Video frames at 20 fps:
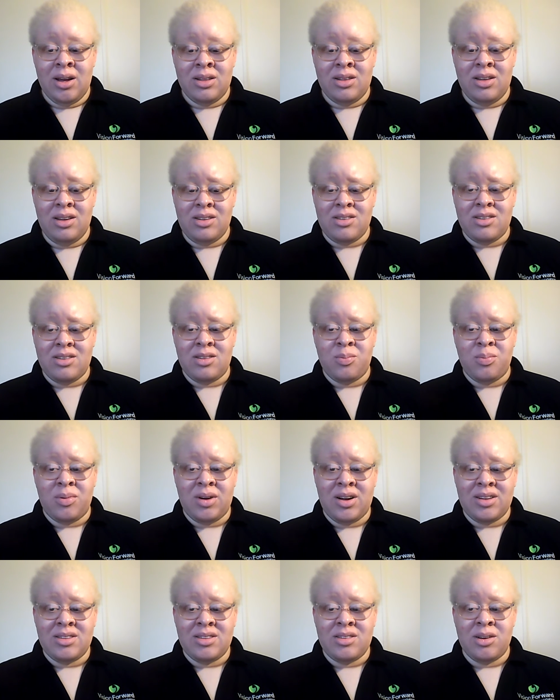This is
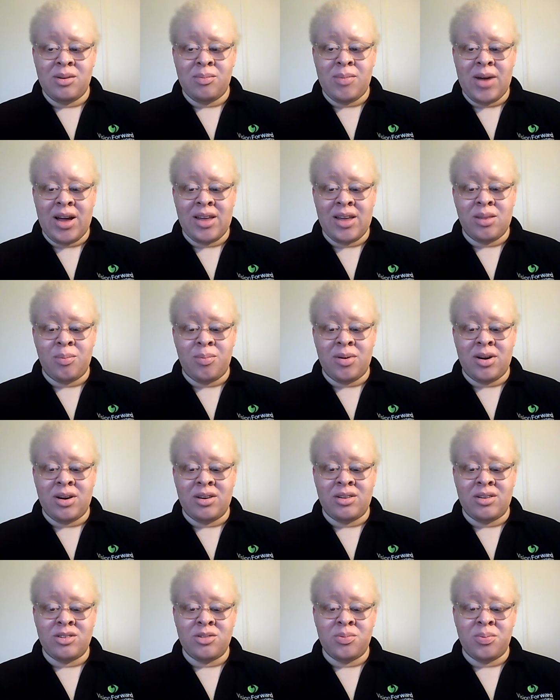brought to you by the
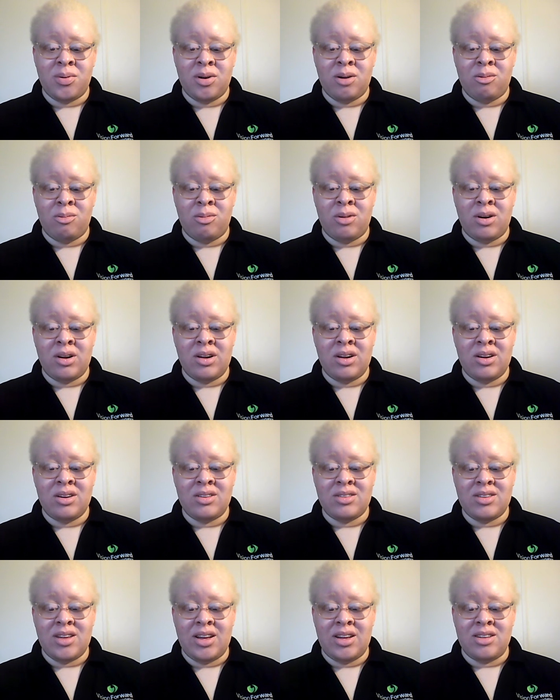partners, prayer
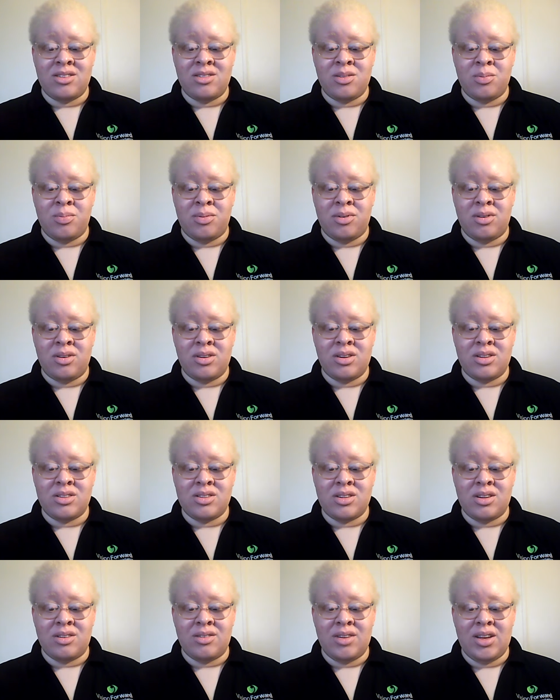warriors, and supporters
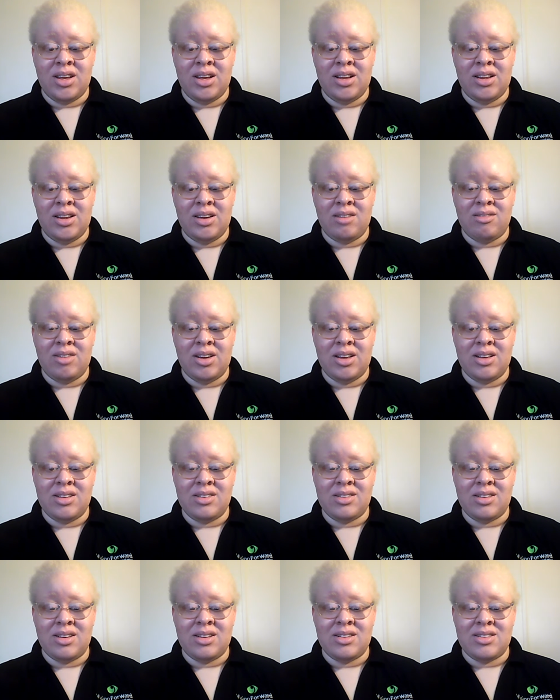of Healing
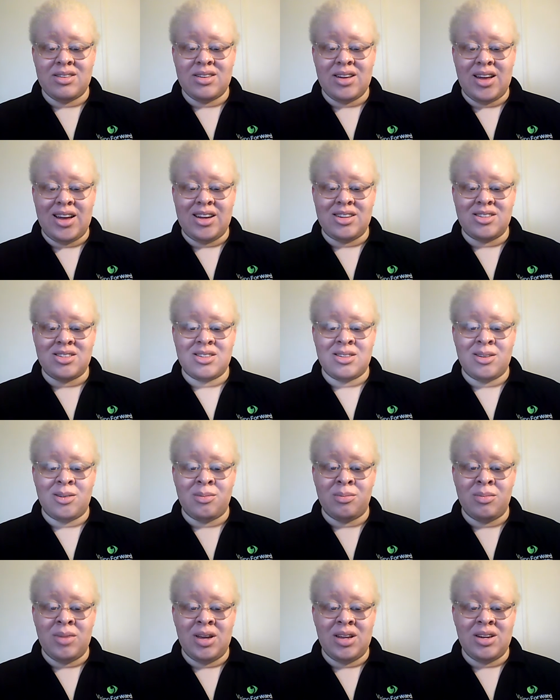Wings International
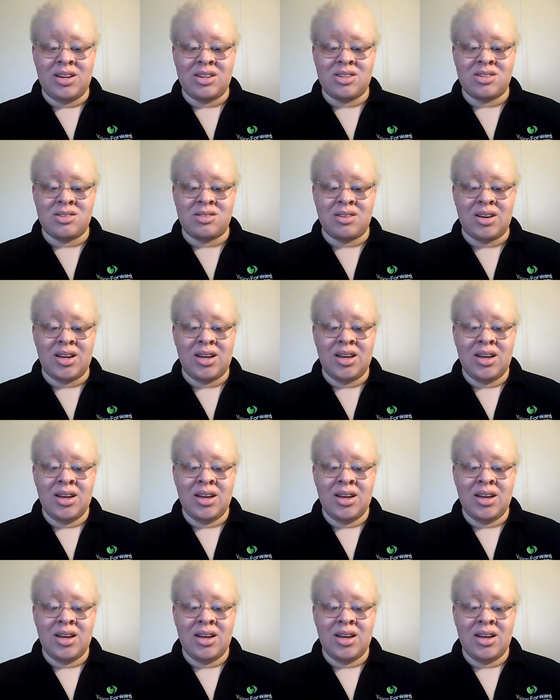Ministry